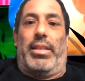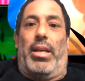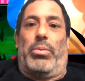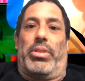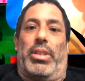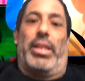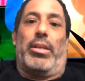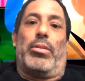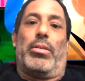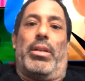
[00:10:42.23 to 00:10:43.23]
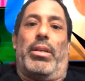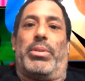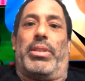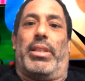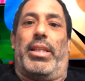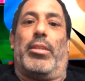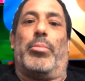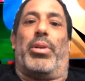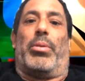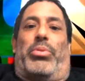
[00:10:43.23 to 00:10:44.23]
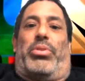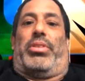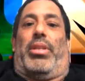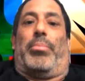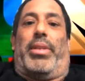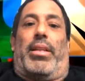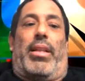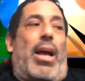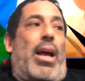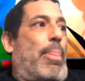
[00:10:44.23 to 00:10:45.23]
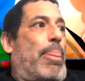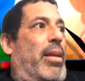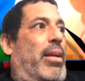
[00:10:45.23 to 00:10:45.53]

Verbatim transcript: Yeah, it was illegal. It was illegal, but it was something that